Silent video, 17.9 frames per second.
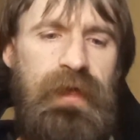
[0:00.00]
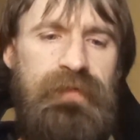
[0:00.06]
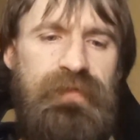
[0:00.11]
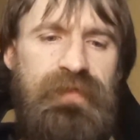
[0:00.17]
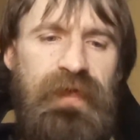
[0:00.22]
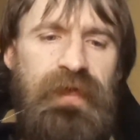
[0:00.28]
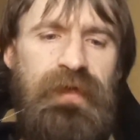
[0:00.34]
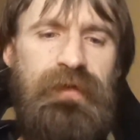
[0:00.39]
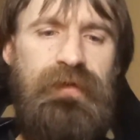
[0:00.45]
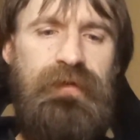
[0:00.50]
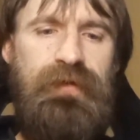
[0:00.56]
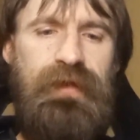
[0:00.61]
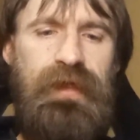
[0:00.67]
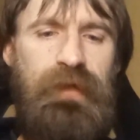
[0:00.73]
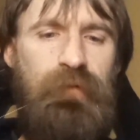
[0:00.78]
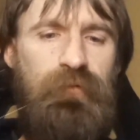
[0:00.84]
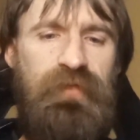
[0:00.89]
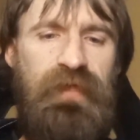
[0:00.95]
And then
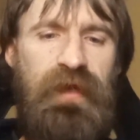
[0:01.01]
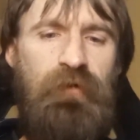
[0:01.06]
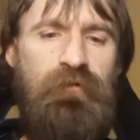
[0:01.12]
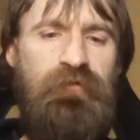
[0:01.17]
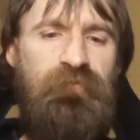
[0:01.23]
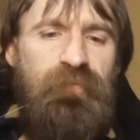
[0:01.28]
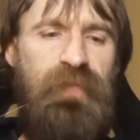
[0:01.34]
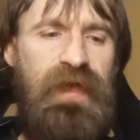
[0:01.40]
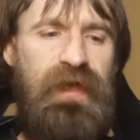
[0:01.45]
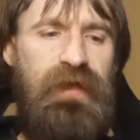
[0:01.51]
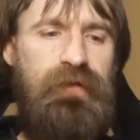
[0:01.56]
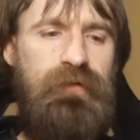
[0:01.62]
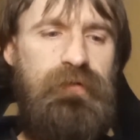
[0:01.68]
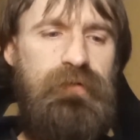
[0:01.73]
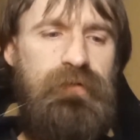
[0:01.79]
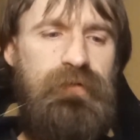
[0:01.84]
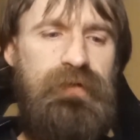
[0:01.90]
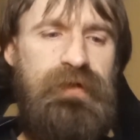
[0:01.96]
he was out of bed.
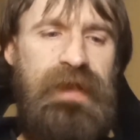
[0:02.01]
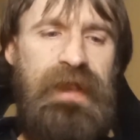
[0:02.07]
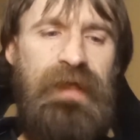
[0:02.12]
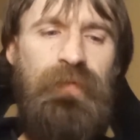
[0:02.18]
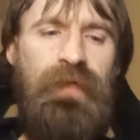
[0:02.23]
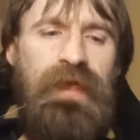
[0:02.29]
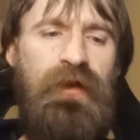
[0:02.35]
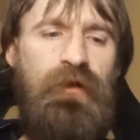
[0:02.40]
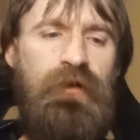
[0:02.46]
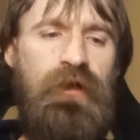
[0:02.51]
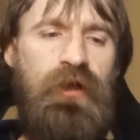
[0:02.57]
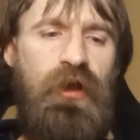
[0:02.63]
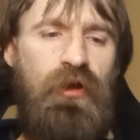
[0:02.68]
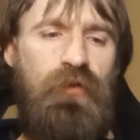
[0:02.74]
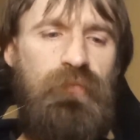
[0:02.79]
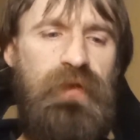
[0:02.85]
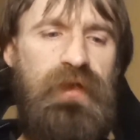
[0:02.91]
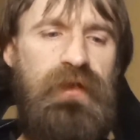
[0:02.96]
Kneeling on the
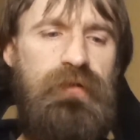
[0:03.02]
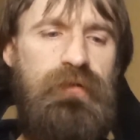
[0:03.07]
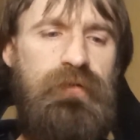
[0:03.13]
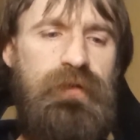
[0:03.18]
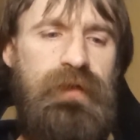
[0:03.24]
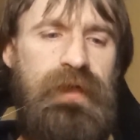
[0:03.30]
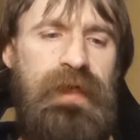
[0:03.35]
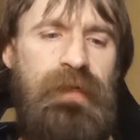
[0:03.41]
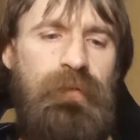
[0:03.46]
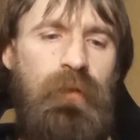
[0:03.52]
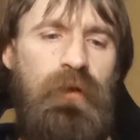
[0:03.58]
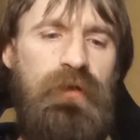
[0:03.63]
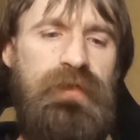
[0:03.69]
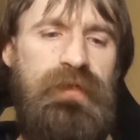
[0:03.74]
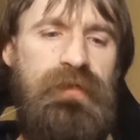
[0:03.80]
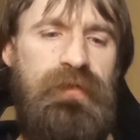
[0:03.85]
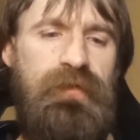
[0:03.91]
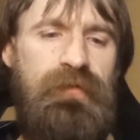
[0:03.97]
carpet, he
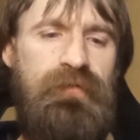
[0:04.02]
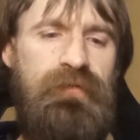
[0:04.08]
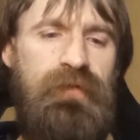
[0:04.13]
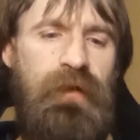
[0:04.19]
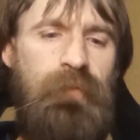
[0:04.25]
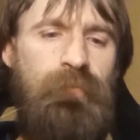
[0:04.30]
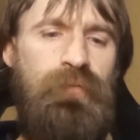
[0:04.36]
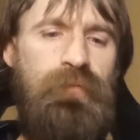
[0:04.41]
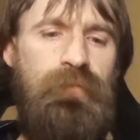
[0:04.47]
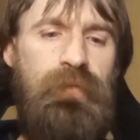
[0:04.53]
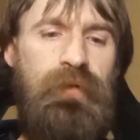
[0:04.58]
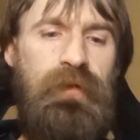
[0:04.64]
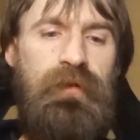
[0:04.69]
looked at the stump.